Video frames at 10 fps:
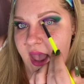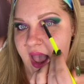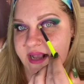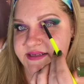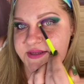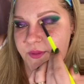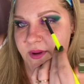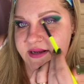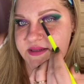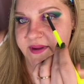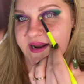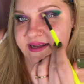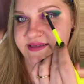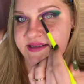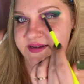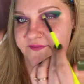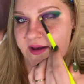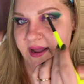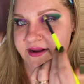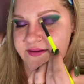I still want it to be nice and
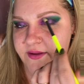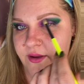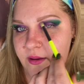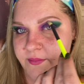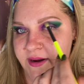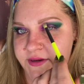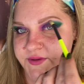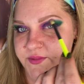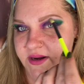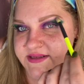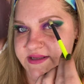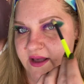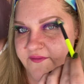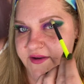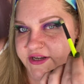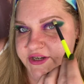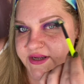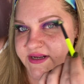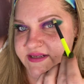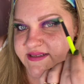defined, but I do want to soften it
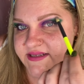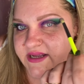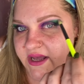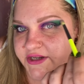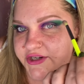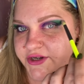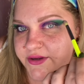just a touch